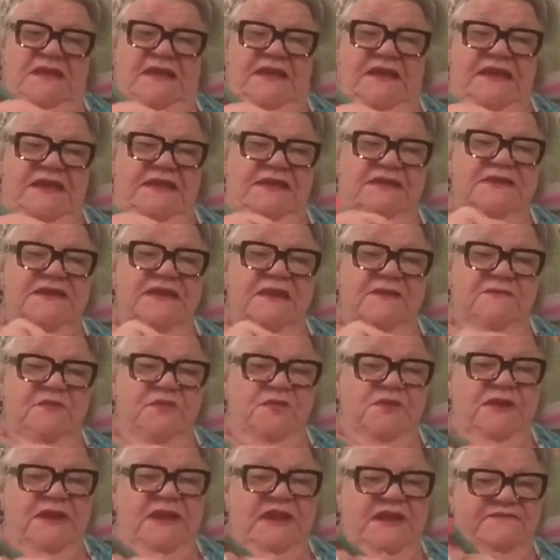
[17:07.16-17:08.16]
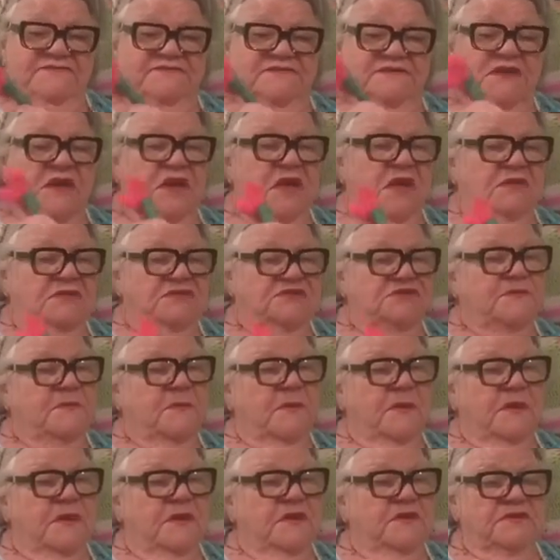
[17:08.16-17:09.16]
And I'm going to have to call
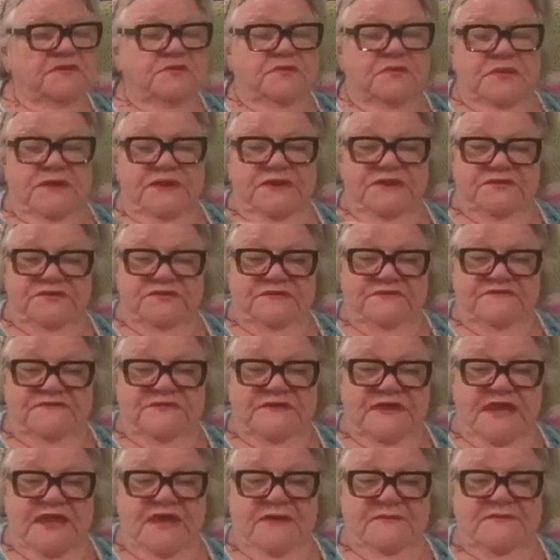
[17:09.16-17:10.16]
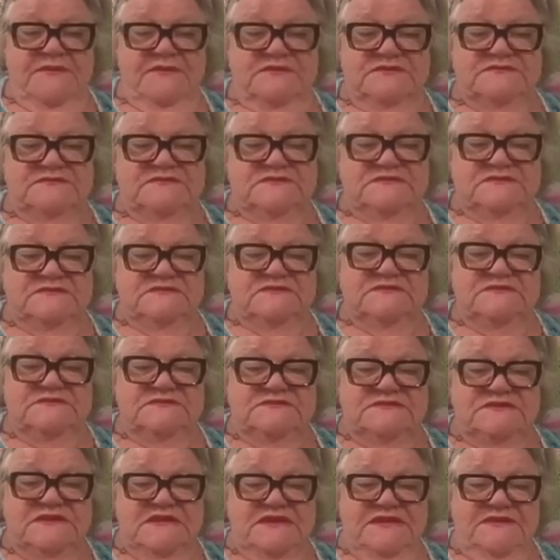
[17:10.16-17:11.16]
tomorrow the crater of diamonds and
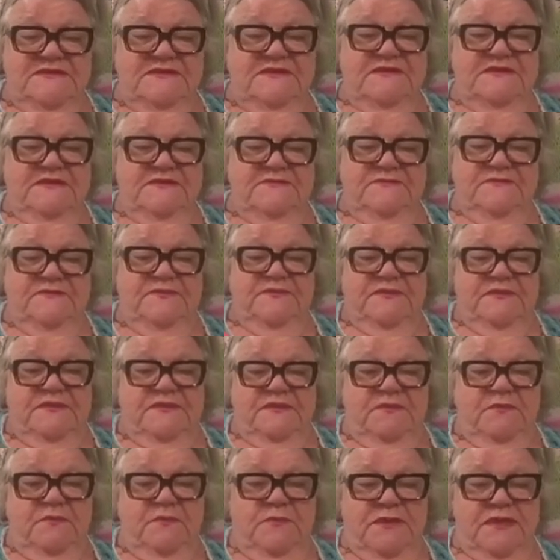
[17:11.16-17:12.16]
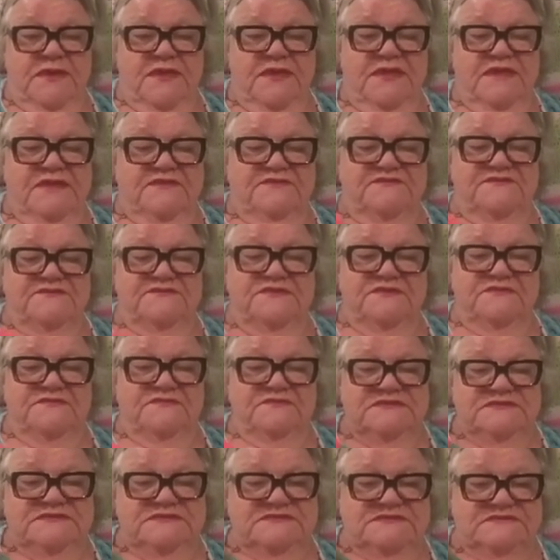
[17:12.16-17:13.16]
see what kind of
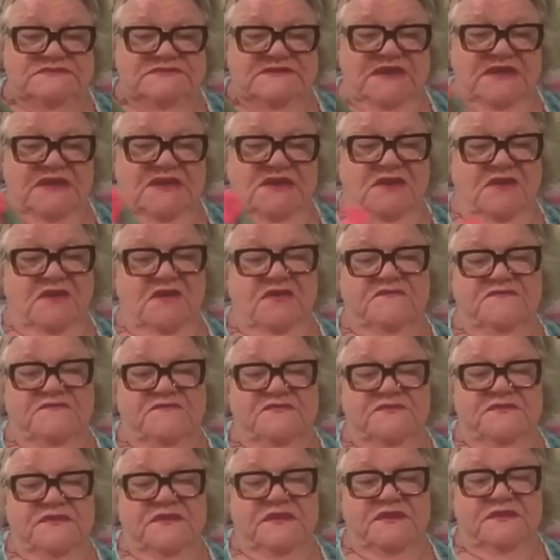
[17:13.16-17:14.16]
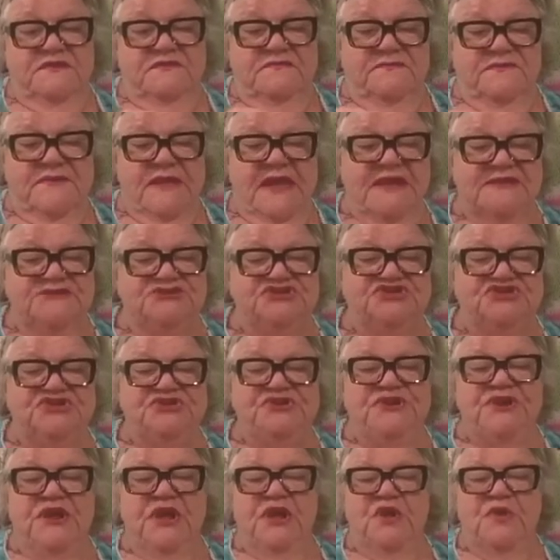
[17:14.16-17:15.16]
services they offer there. I
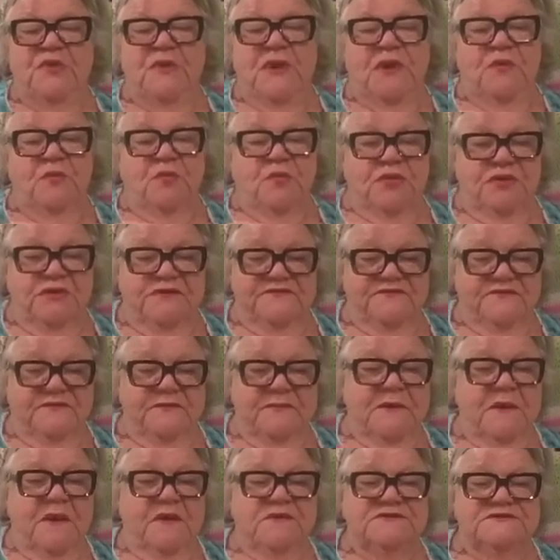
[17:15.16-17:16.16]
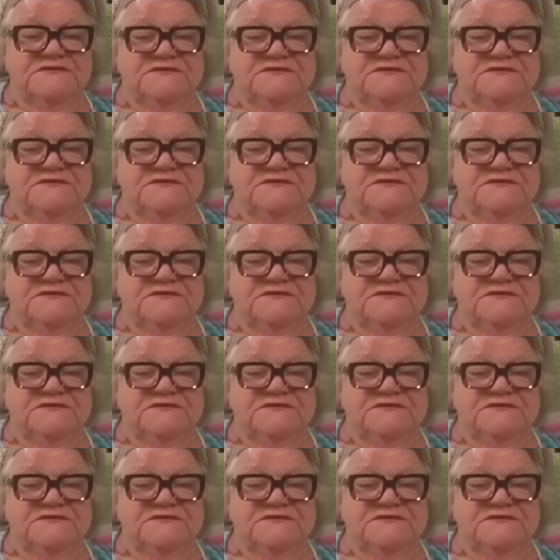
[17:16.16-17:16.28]
should know. I worked for Parks